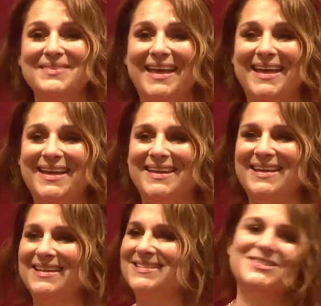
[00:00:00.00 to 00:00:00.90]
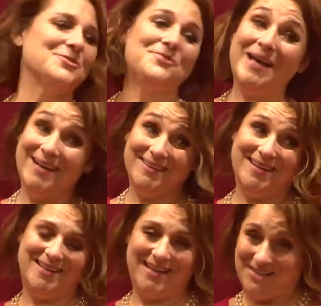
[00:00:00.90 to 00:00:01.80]
And so
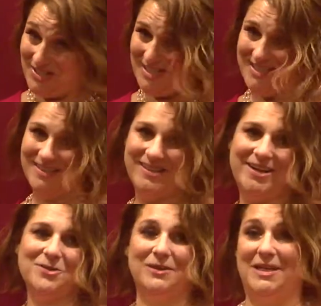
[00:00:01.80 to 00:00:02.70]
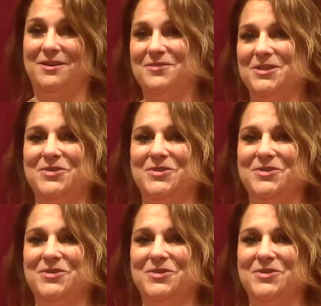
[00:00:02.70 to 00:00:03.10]
finally, like, she and Claire leave, you know,